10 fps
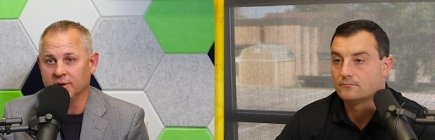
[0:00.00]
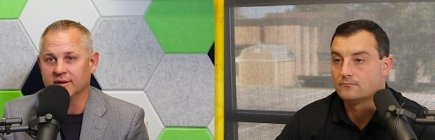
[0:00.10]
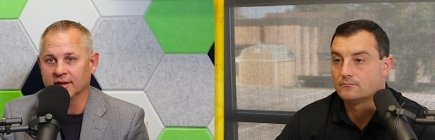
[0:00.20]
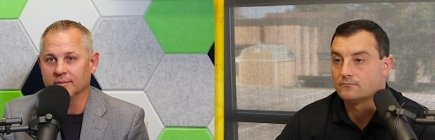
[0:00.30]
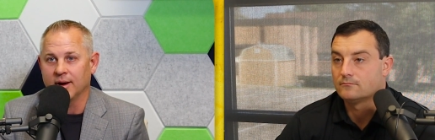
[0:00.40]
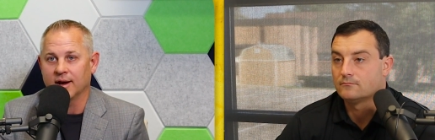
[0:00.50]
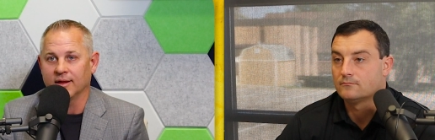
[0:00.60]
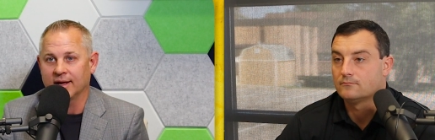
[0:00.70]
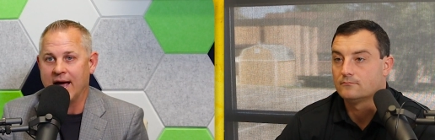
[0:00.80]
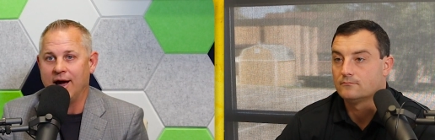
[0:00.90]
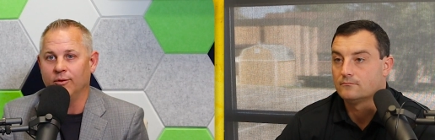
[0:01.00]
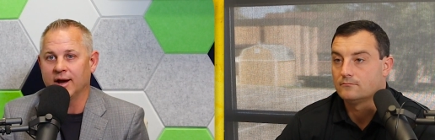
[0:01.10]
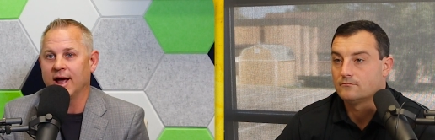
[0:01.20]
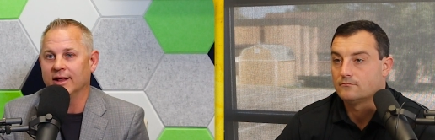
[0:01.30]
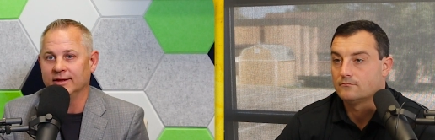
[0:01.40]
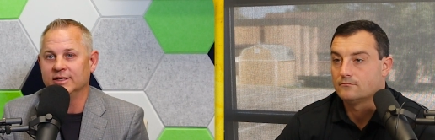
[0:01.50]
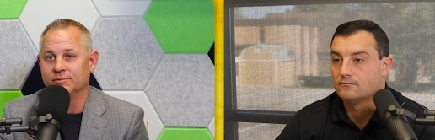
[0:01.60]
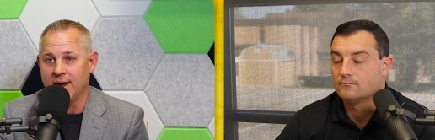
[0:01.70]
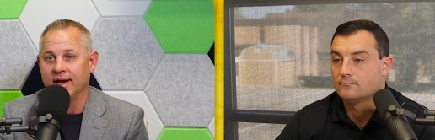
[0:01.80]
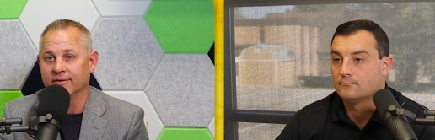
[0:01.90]
Speaker 1: be thinking about it. Like, how would I at
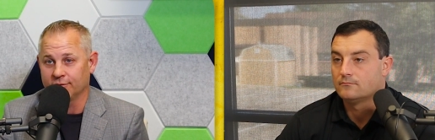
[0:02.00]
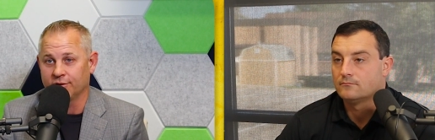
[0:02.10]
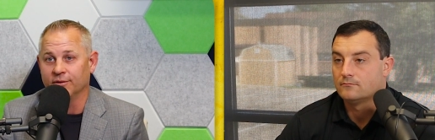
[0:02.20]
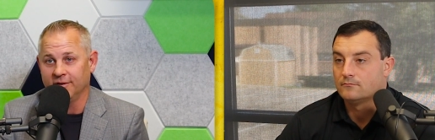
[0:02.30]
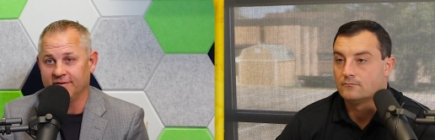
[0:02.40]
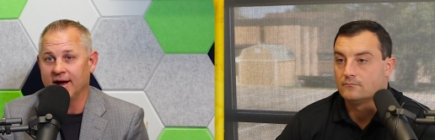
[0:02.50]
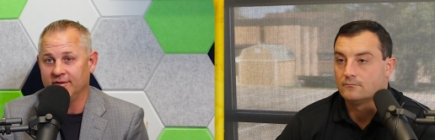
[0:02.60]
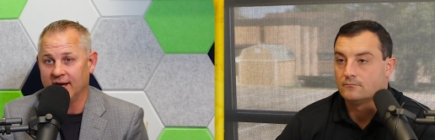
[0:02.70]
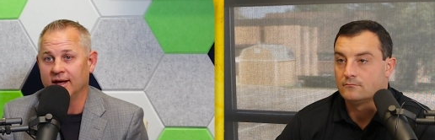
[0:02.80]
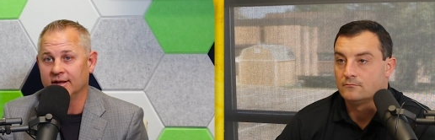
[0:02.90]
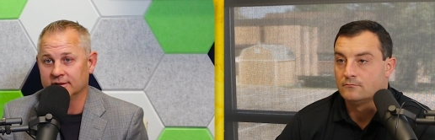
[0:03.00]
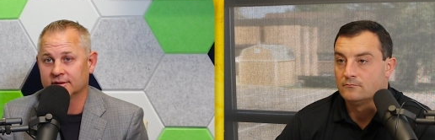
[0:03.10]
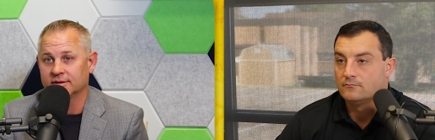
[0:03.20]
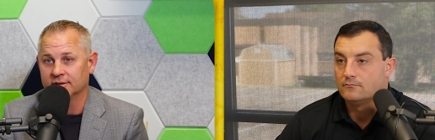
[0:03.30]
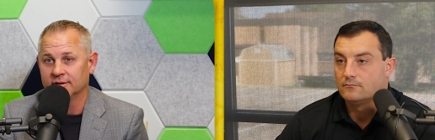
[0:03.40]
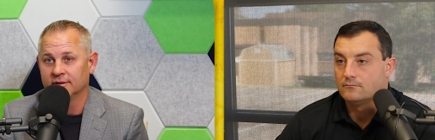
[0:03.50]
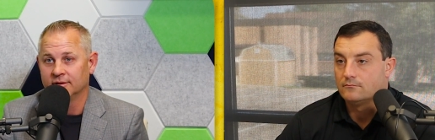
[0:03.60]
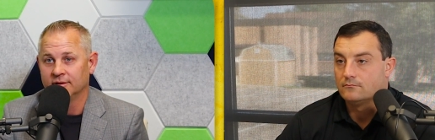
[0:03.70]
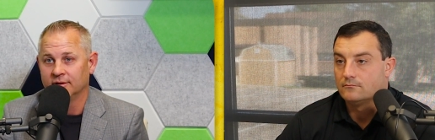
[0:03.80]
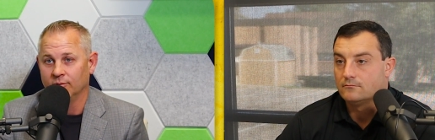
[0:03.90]
least make it for 35 days
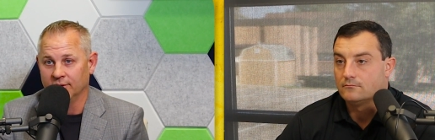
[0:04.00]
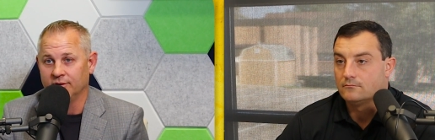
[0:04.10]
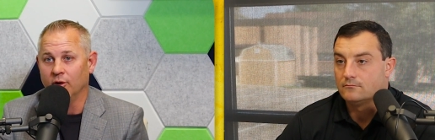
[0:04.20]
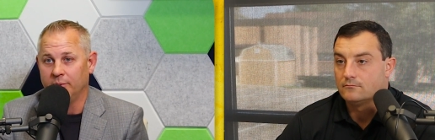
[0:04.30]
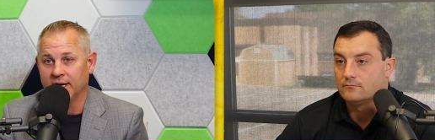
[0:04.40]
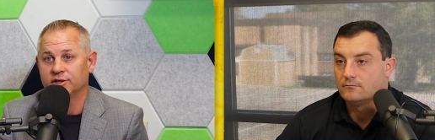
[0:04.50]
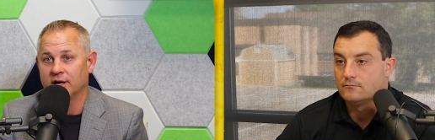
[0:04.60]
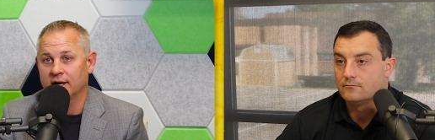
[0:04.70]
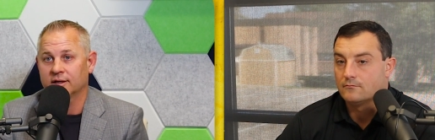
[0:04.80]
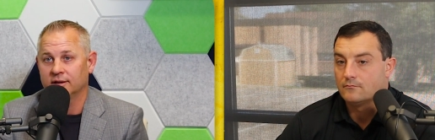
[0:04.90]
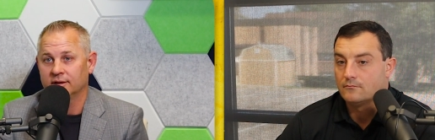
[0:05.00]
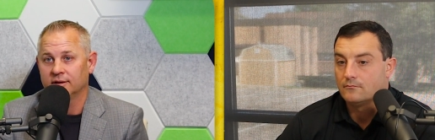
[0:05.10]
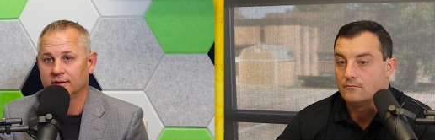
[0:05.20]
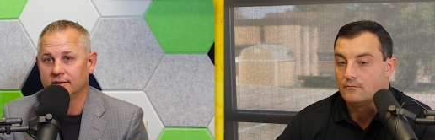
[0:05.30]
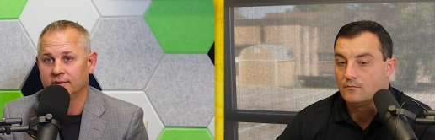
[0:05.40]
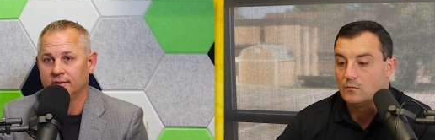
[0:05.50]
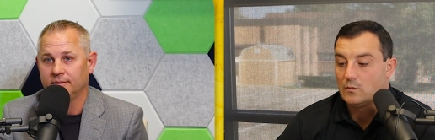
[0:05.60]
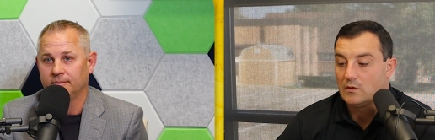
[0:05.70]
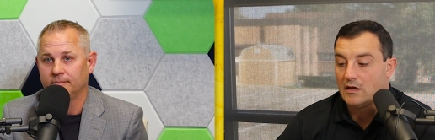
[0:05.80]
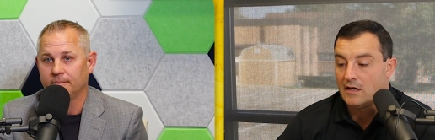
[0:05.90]
with no paycheck?
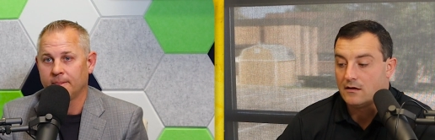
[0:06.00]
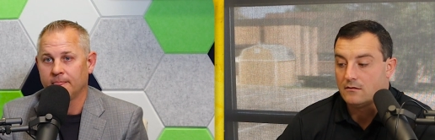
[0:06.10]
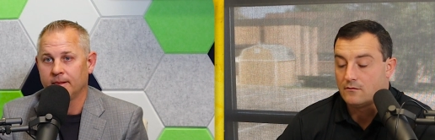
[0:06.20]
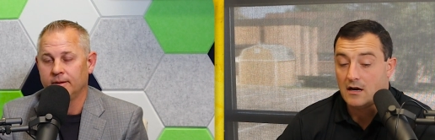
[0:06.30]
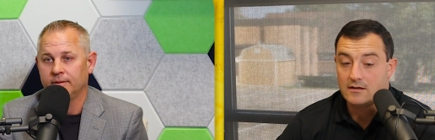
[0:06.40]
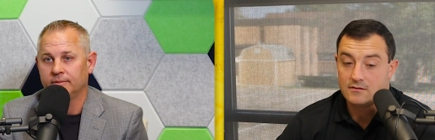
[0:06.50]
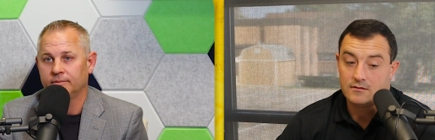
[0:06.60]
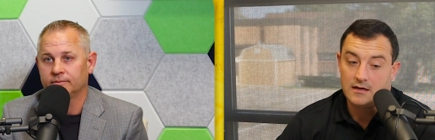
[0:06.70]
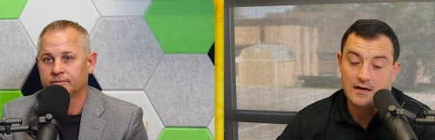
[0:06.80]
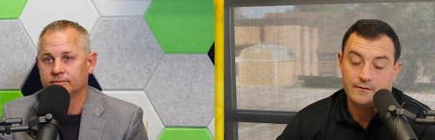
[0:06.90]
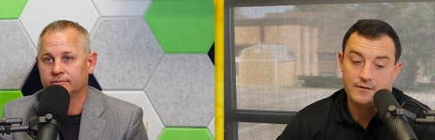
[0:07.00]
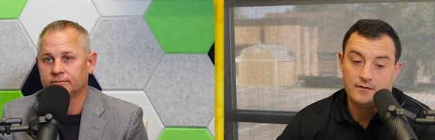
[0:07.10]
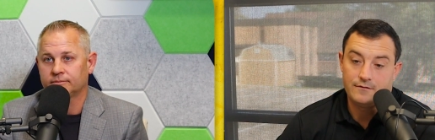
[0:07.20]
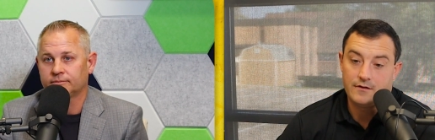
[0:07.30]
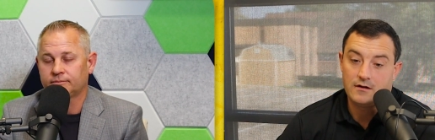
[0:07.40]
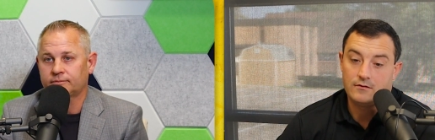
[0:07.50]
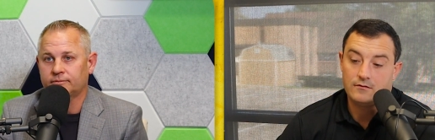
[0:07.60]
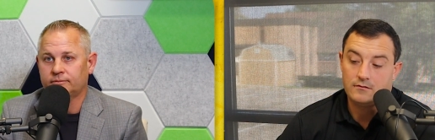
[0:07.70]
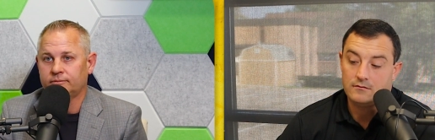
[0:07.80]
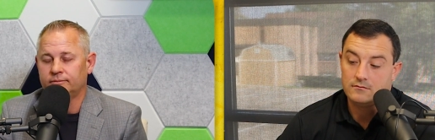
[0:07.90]
Speaker 2: Yeah, right. So, yeah, if you're a
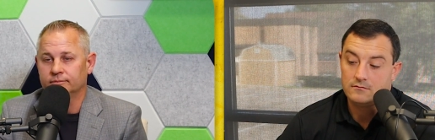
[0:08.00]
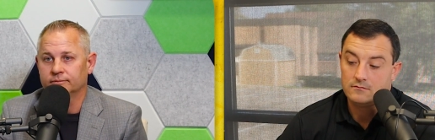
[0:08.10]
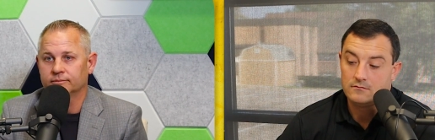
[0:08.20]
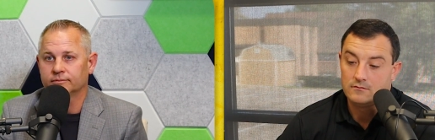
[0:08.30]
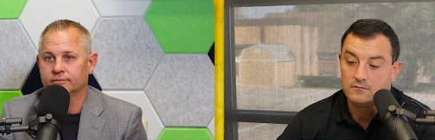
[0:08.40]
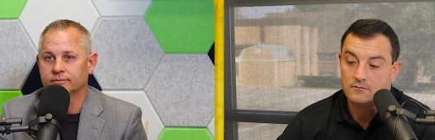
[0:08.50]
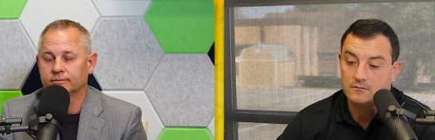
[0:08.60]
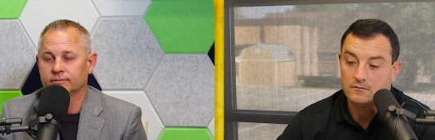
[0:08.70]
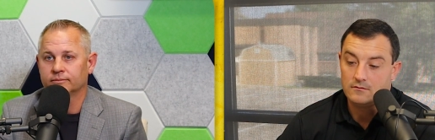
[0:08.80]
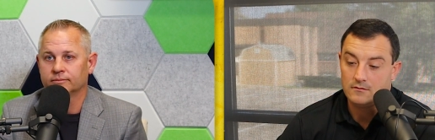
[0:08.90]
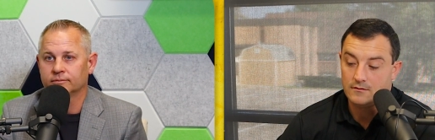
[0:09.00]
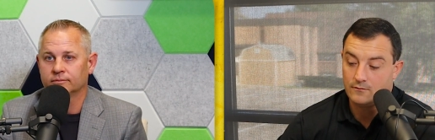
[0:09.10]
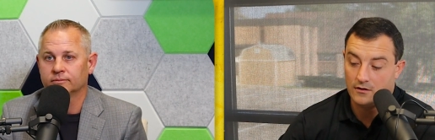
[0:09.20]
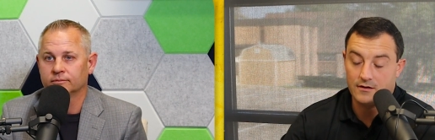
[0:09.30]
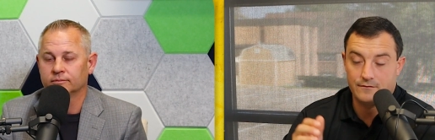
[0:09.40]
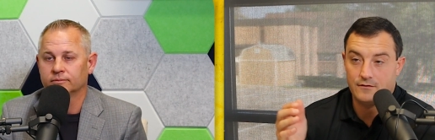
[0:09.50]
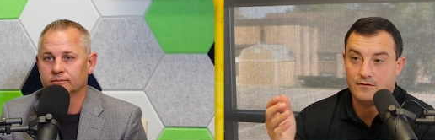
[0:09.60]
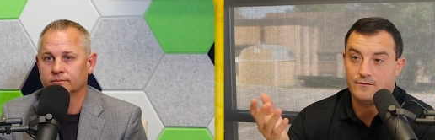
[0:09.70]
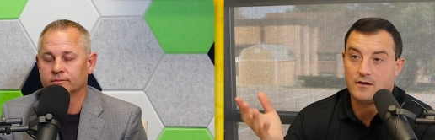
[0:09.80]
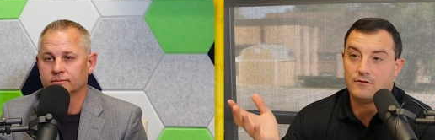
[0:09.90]
federal working
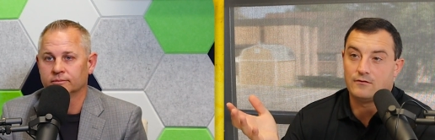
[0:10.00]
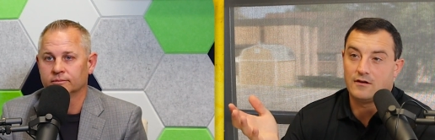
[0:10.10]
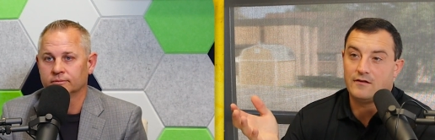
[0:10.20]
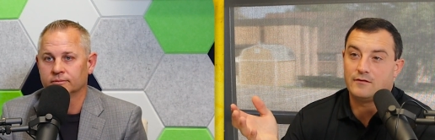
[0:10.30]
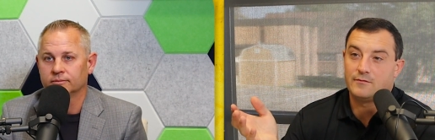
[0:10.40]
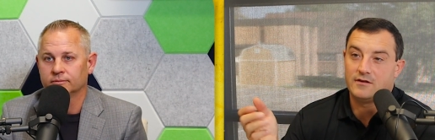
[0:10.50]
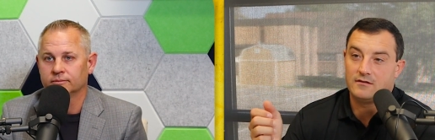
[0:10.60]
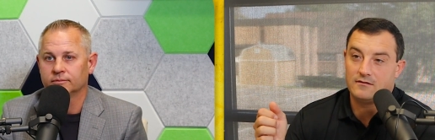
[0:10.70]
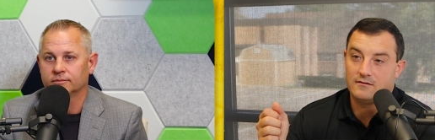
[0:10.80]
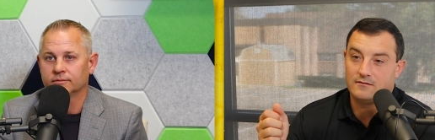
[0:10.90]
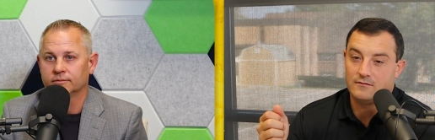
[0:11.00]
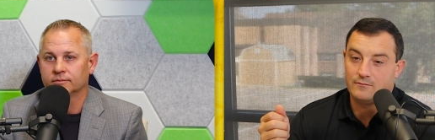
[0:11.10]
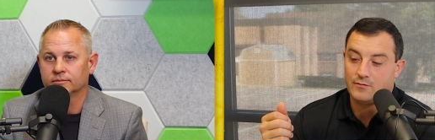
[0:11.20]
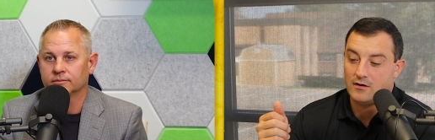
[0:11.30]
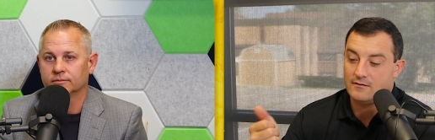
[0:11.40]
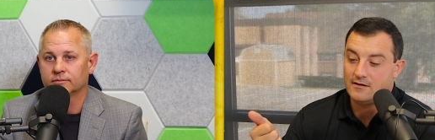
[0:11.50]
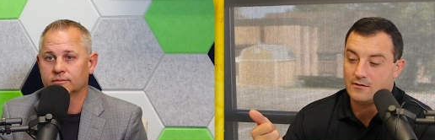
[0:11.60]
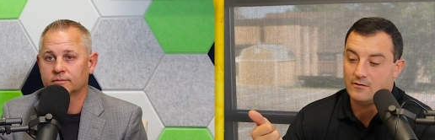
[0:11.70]
for the federal government, part of the